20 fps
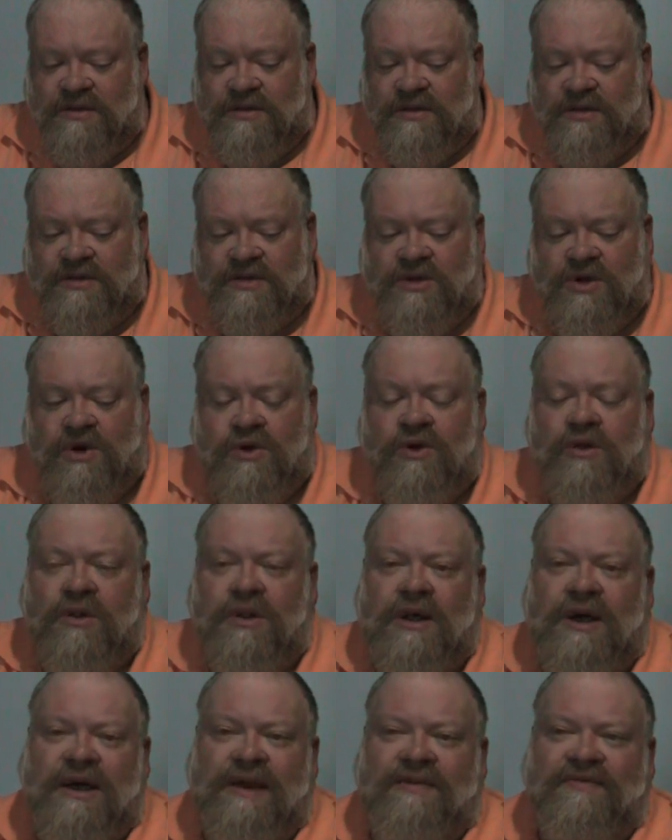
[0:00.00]
eternal
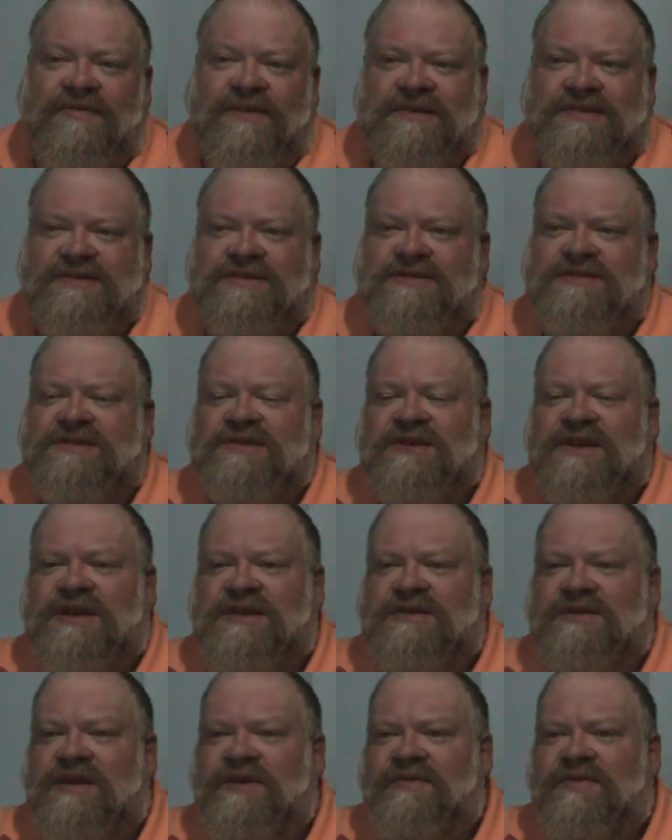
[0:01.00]
life because it's
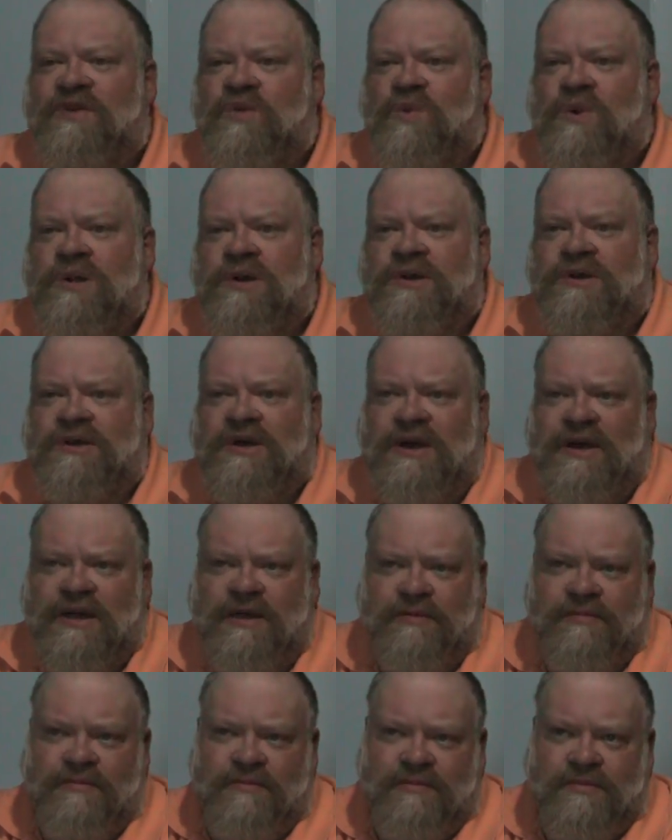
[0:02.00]
it, even the
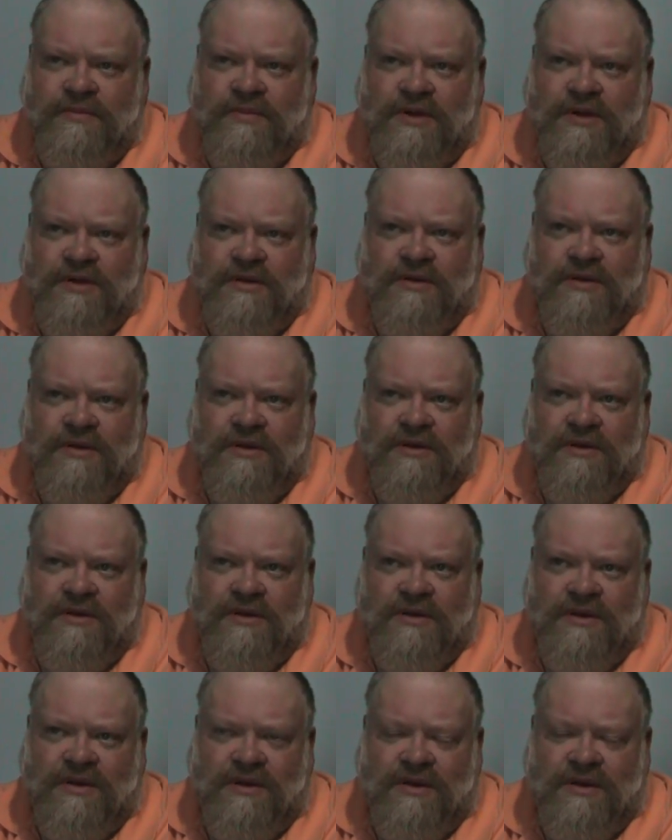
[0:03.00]
wintertime uh,
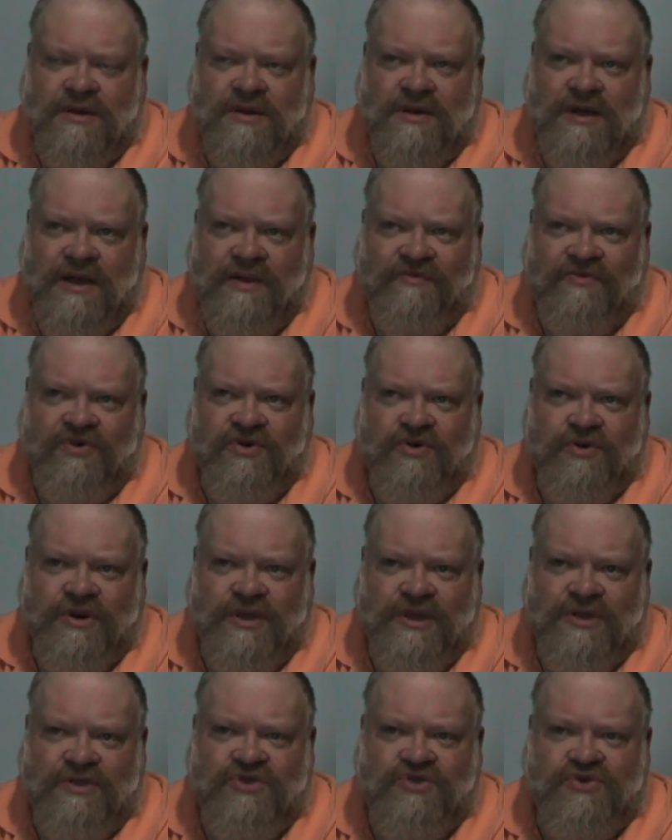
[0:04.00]
uh,
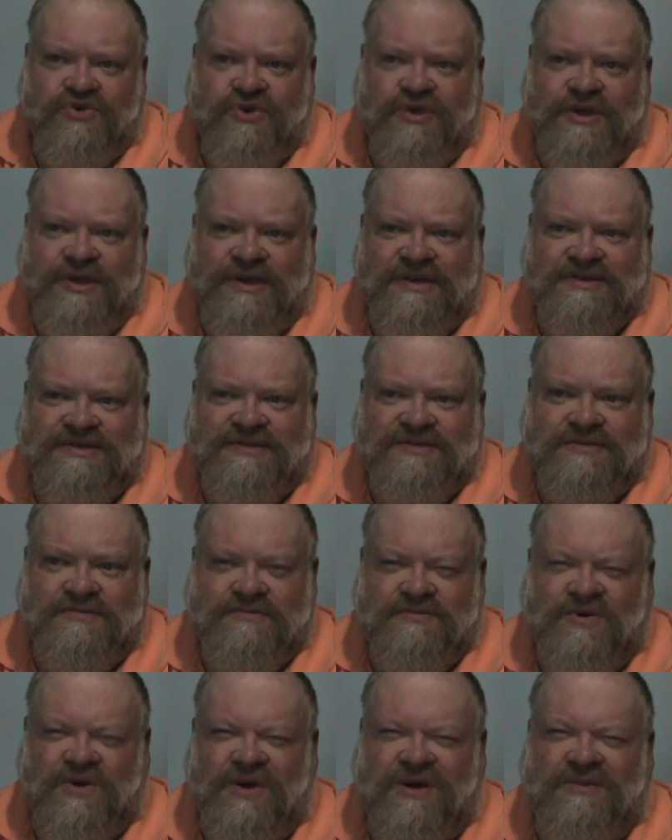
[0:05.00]
evergreen trees,
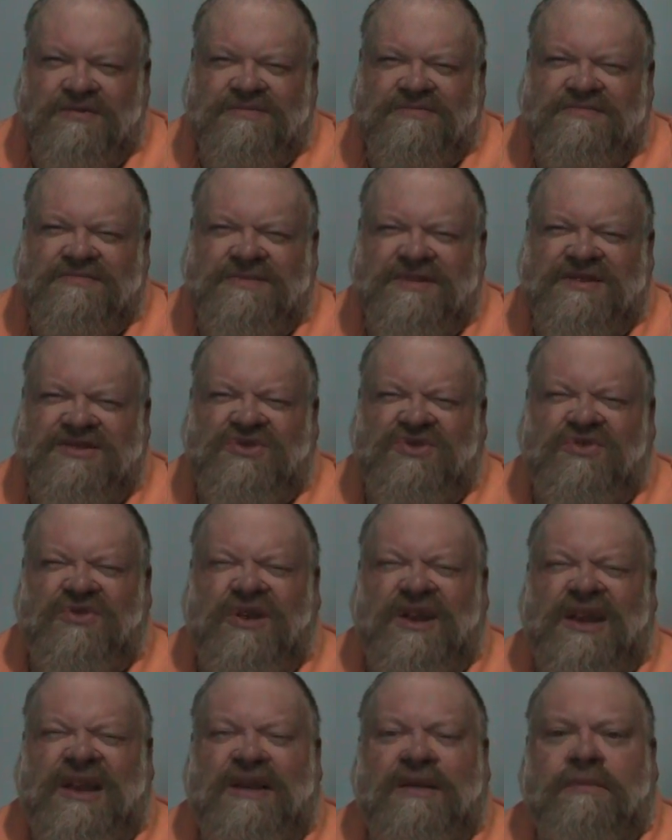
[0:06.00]
well, it's
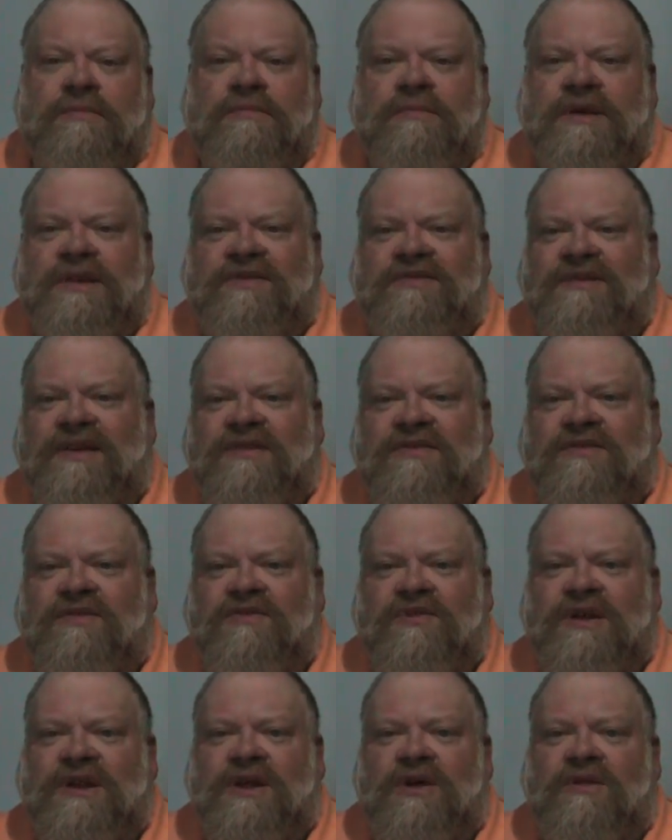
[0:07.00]
green. It stays
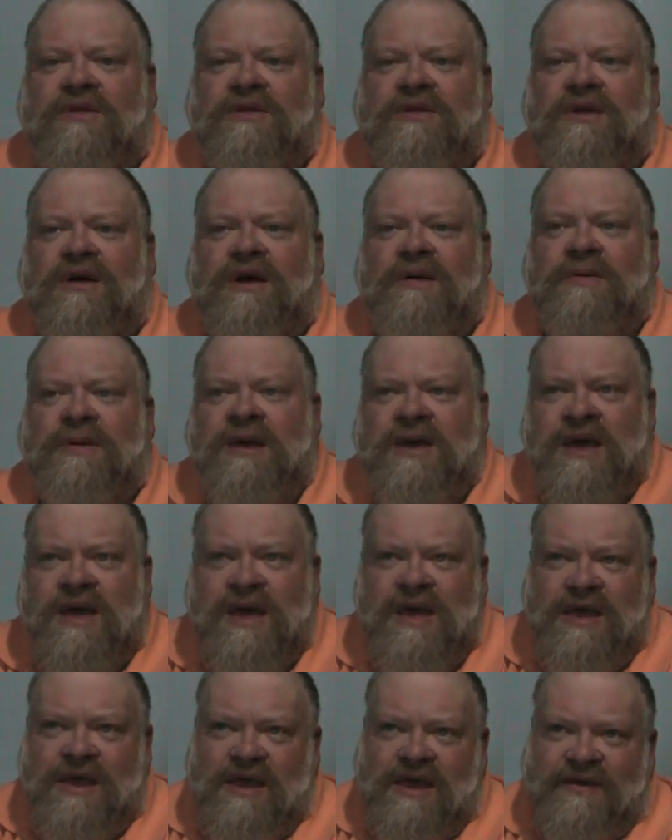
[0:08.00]
green all the time.
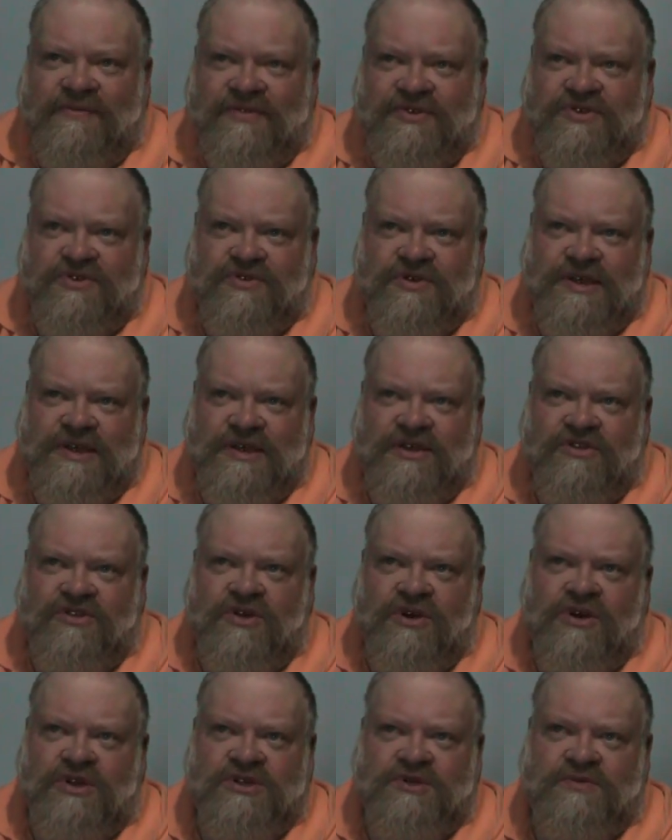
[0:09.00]
If a tree
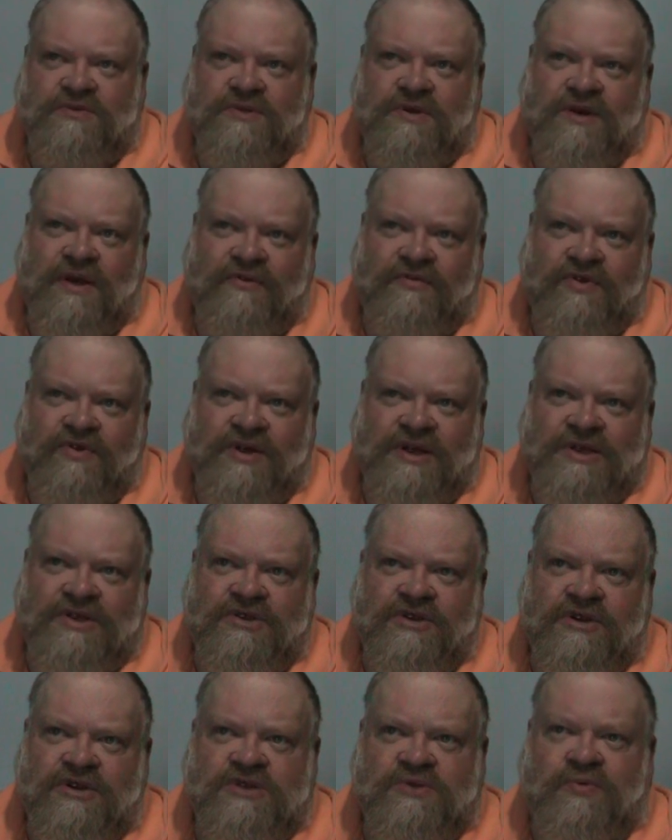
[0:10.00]
turns evergreen
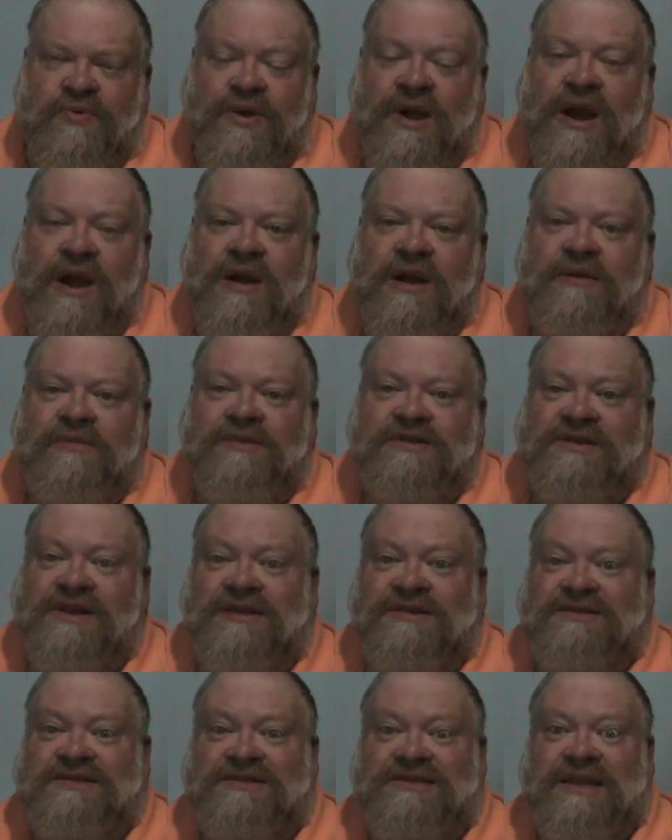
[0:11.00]
turns brown, that's
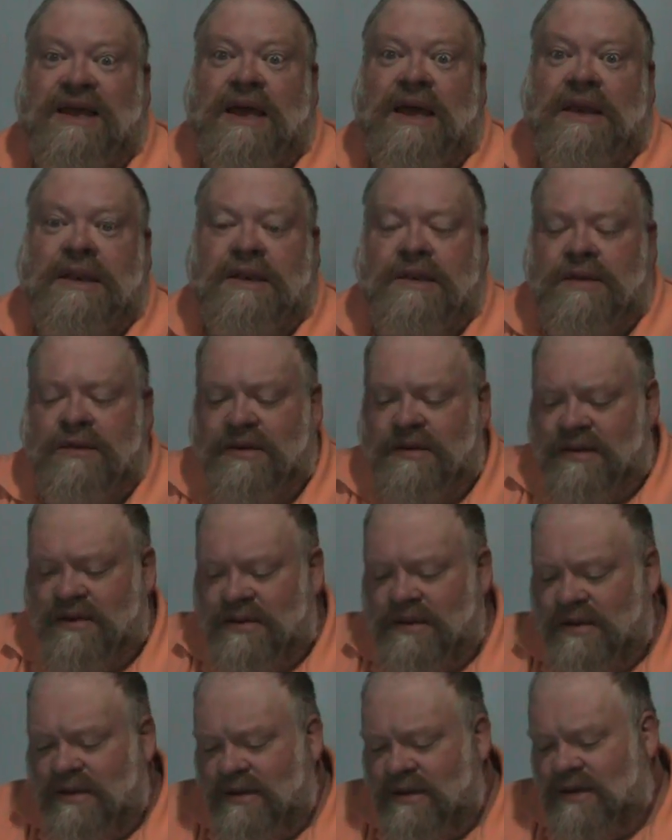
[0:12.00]
because it's dead.
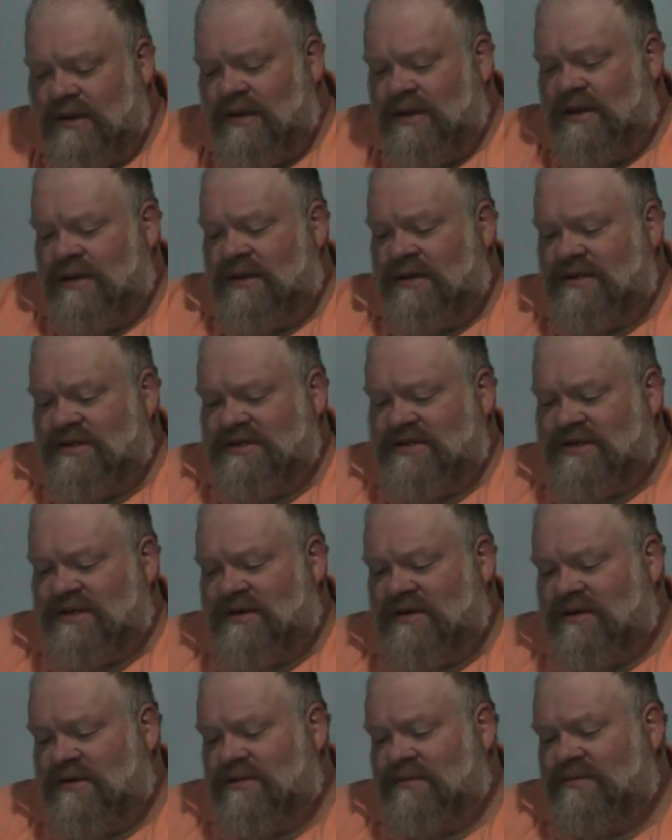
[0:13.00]

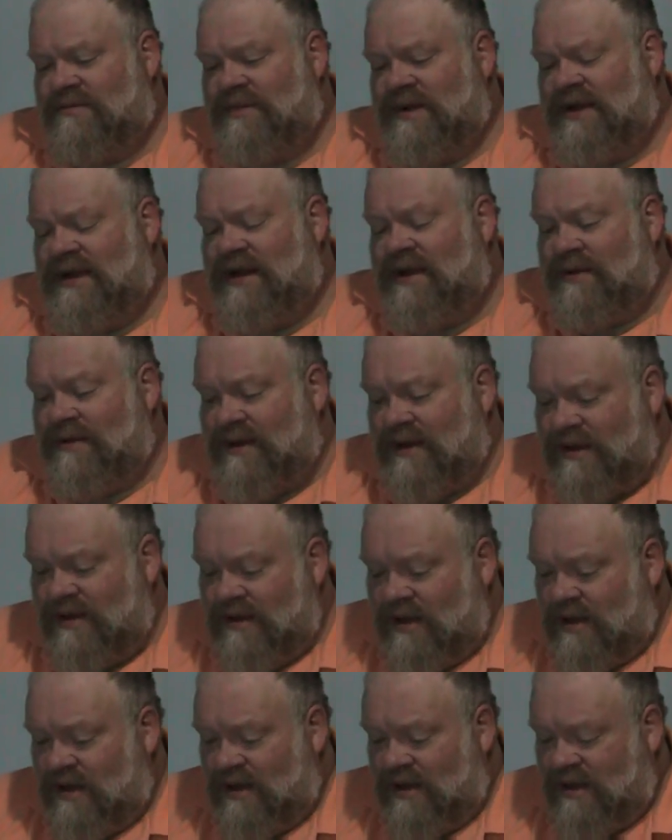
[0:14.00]
So, but anyway,
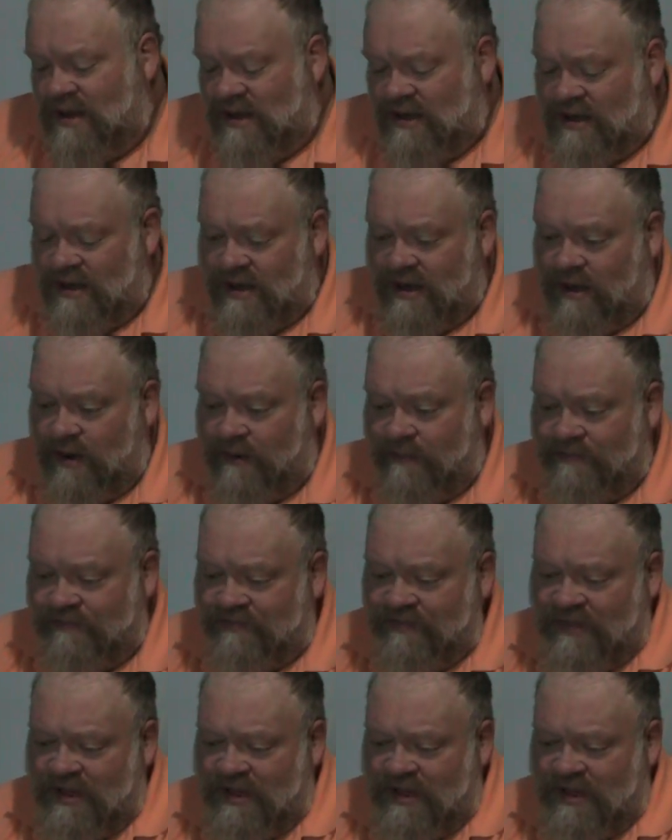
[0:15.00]
um,